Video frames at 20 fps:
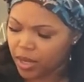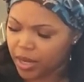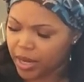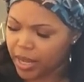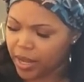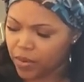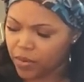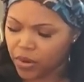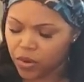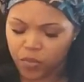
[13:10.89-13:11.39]
They
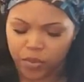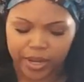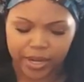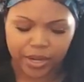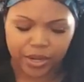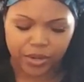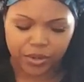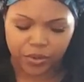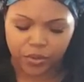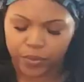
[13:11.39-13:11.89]
don't know what
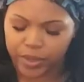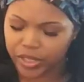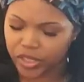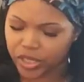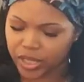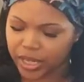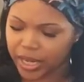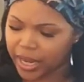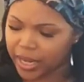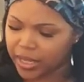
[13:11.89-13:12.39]
to do. What
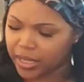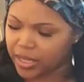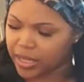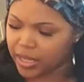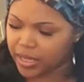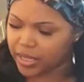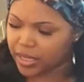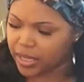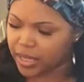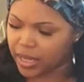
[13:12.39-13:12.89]
should they
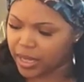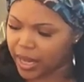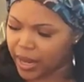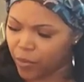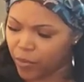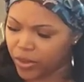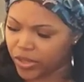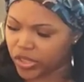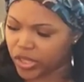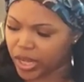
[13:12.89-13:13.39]
they sitting there
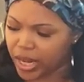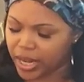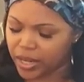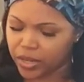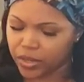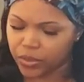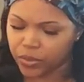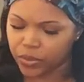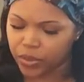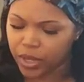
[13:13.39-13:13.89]
like, what should I
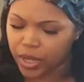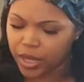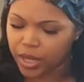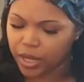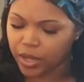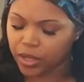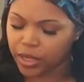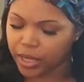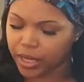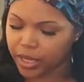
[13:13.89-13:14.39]
do?
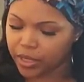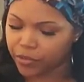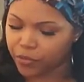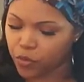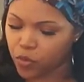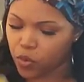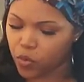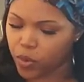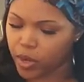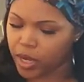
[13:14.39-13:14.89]
Look at this
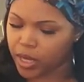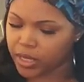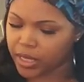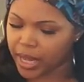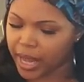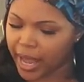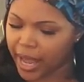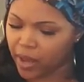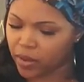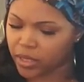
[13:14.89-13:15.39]
four wands,
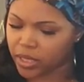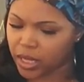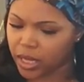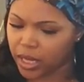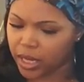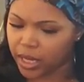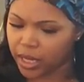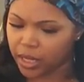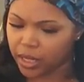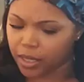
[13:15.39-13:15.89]
they house
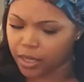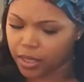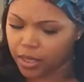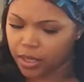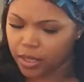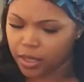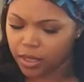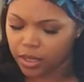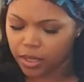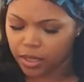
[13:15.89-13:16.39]
it.
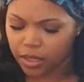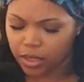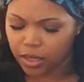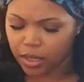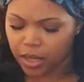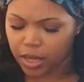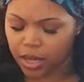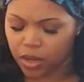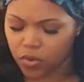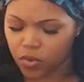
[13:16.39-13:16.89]

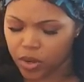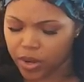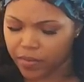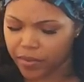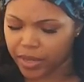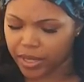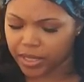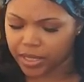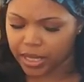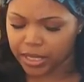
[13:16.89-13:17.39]
Yeah, whoever
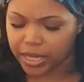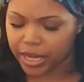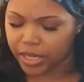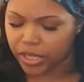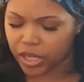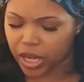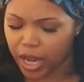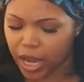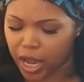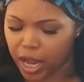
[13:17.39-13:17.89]
this is, they
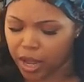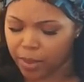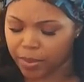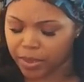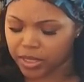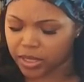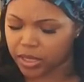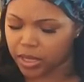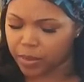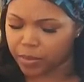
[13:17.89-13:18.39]
job,
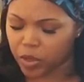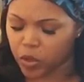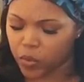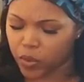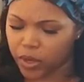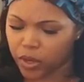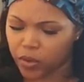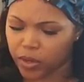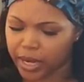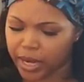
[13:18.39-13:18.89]
It's something
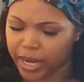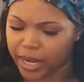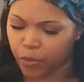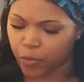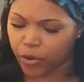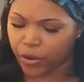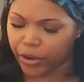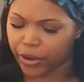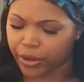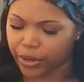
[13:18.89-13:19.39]
going on at they
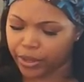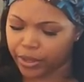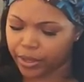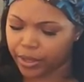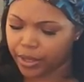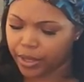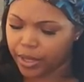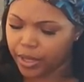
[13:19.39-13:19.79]
work,